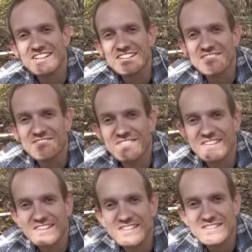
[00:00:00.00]
Yeah,
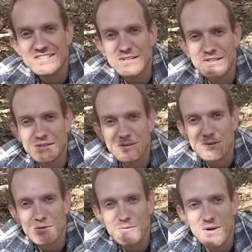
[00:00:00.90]
it's a
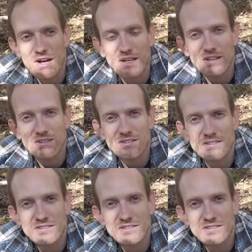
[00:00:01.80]
wild